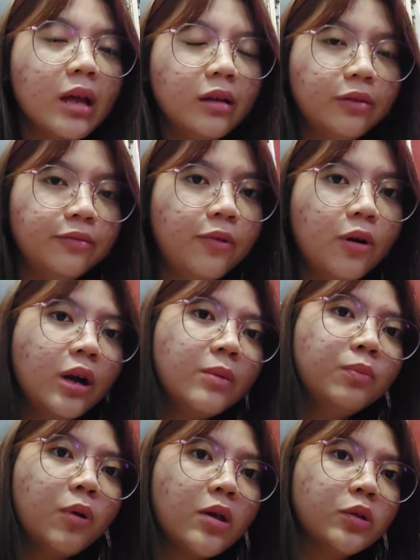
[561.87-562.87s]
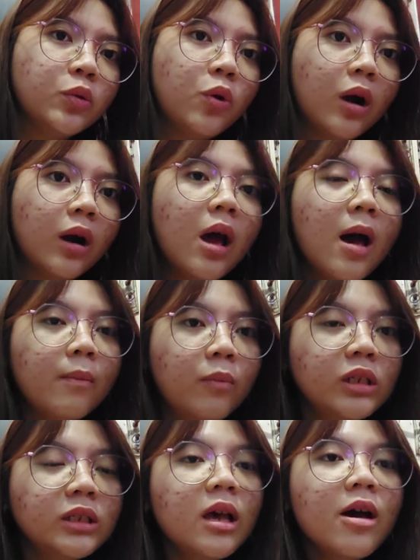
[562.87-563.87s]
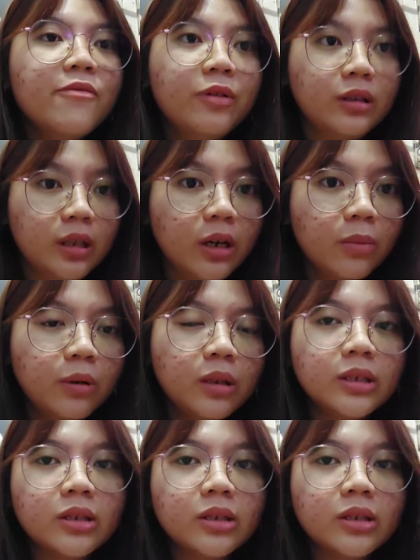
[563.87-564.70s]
Therefore, employees who are most vulnerable,